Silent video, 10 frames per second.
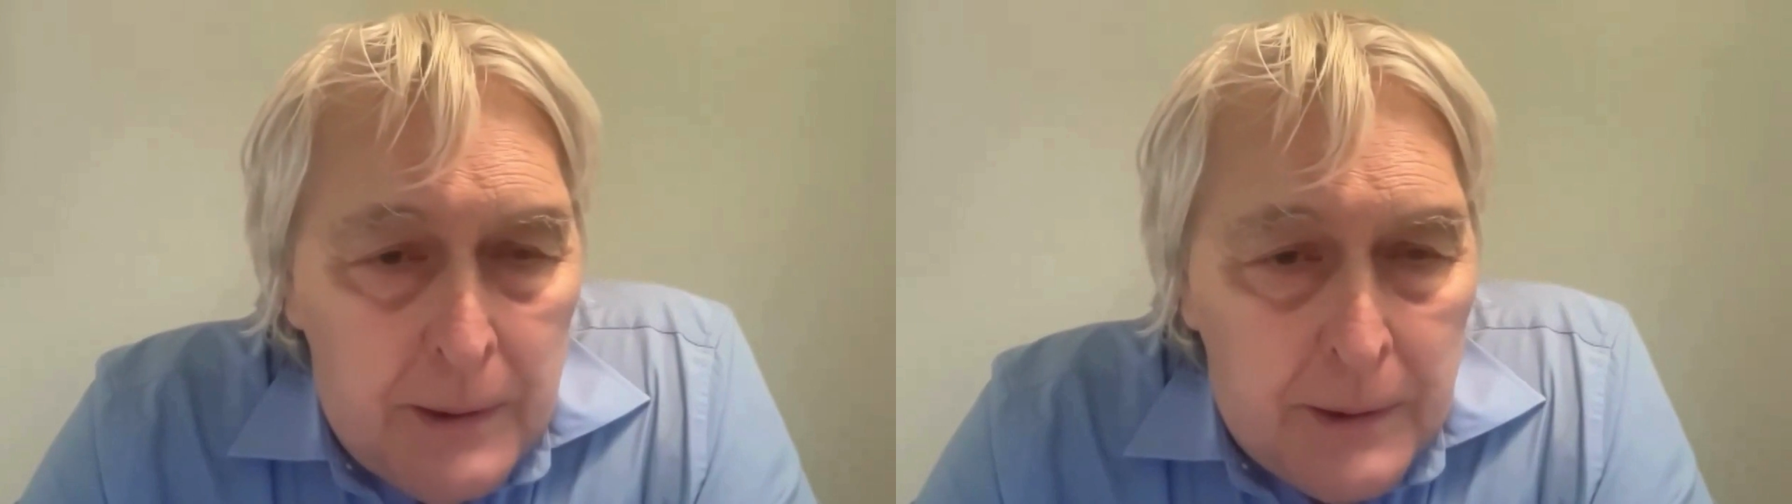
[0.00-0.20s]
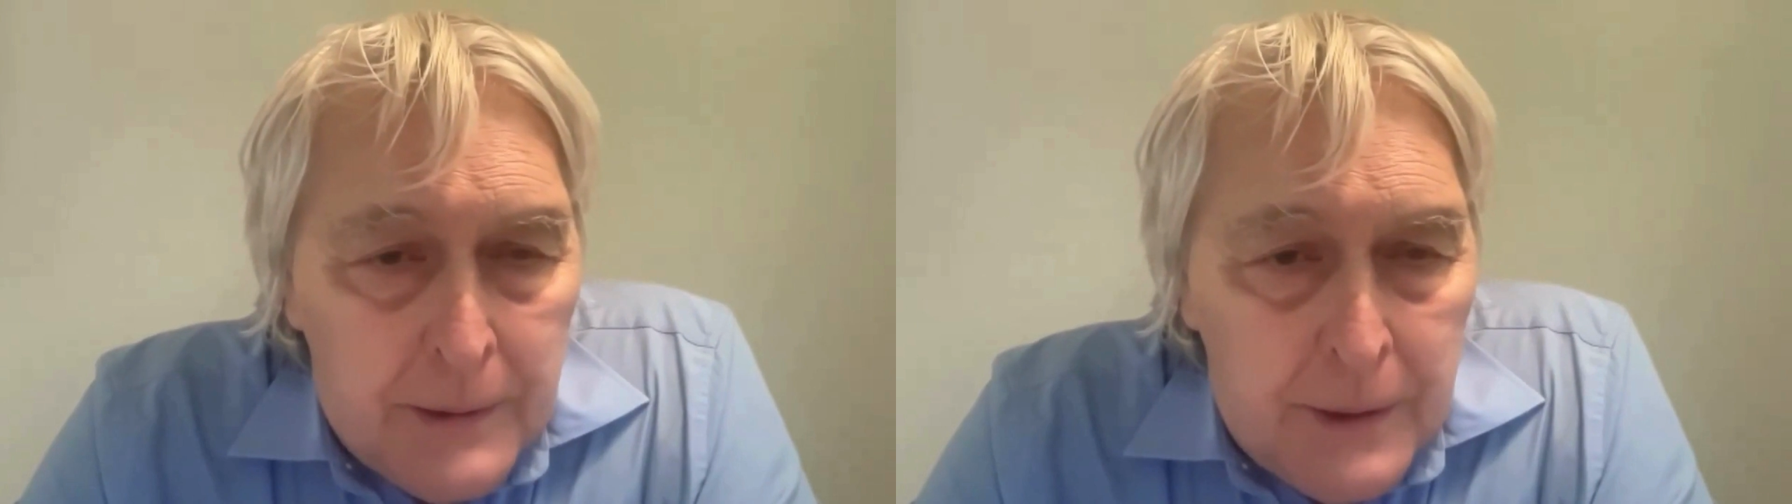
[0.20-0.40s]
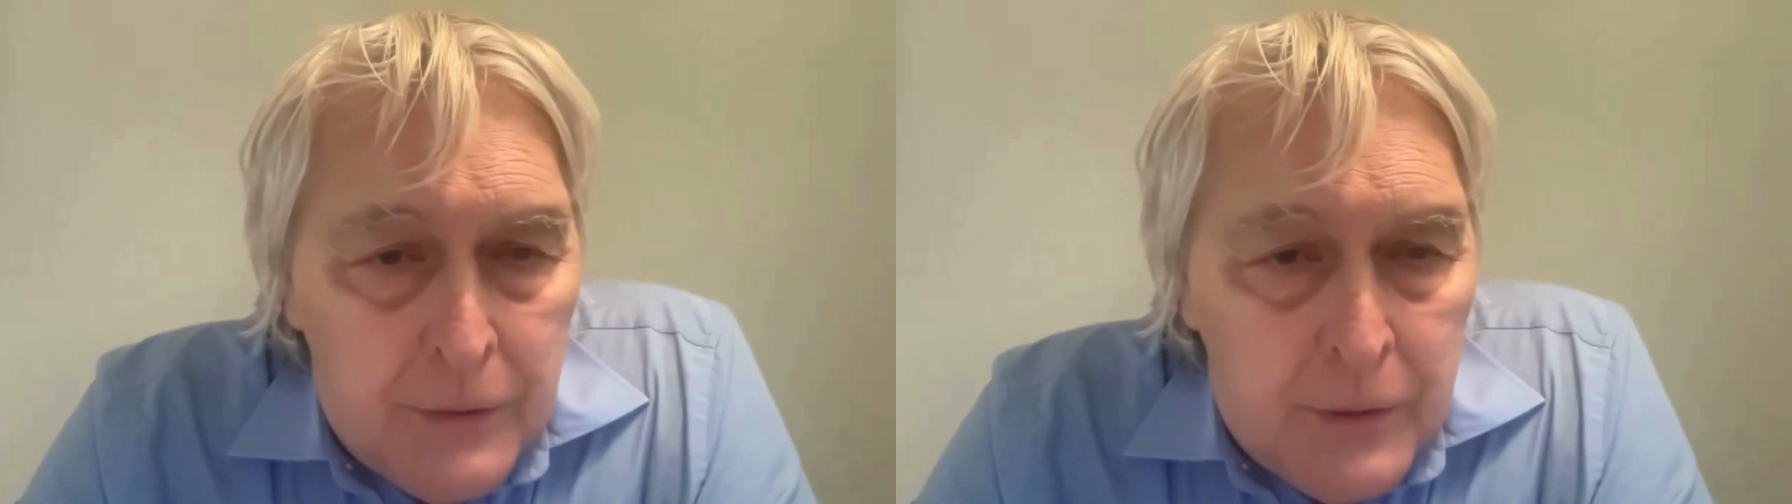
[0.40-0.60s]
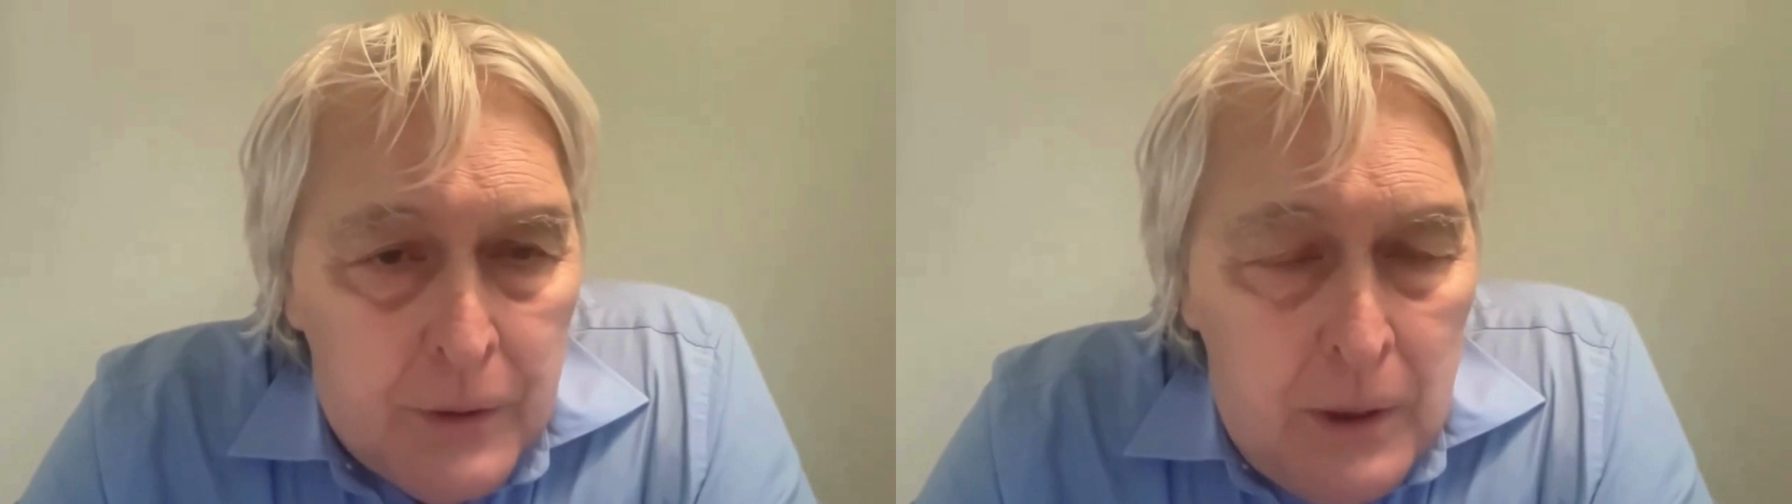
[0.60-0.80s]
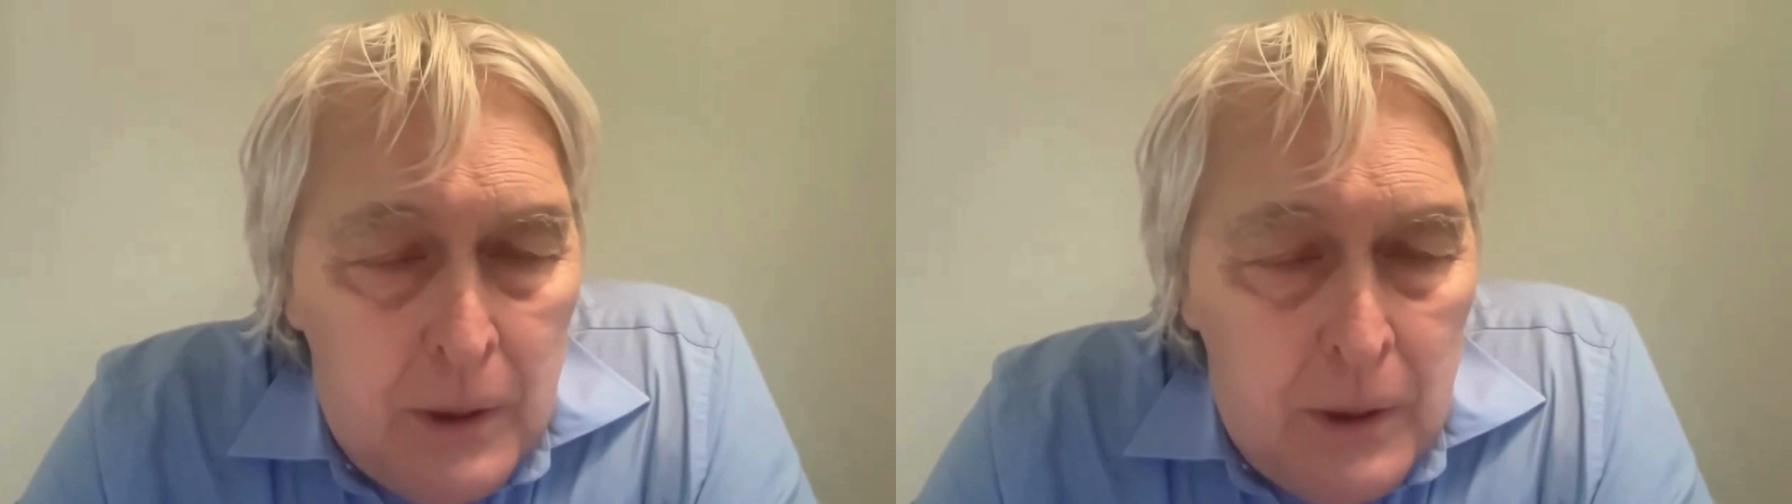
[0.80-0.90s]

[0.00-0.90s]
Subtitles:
etc.